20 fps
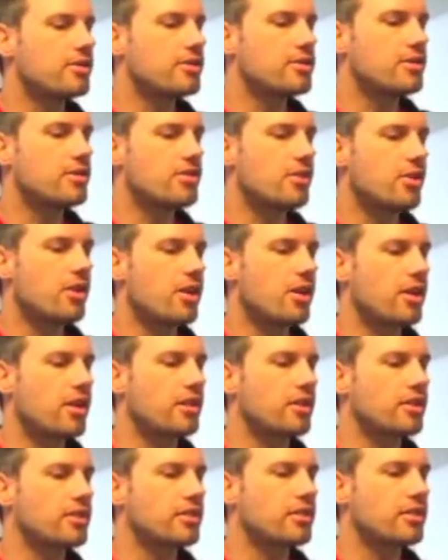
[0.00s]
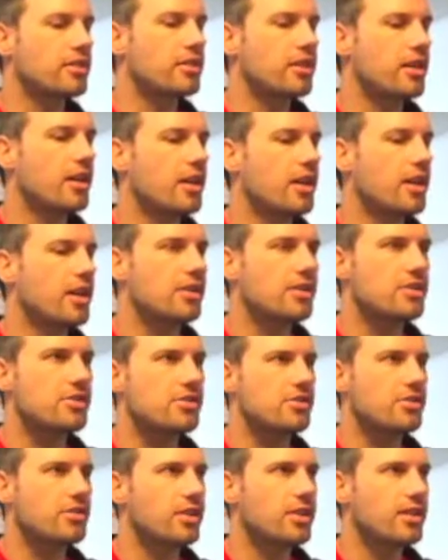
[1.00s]
design
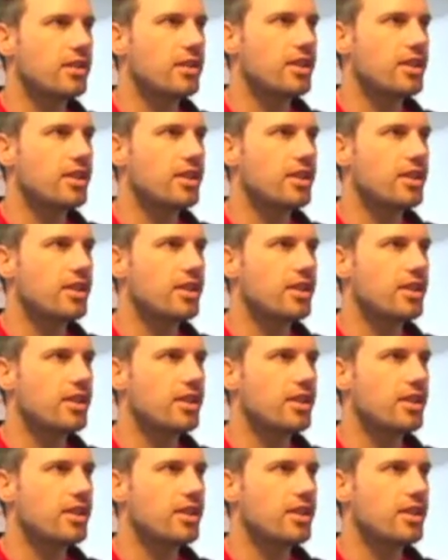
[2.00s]
industry.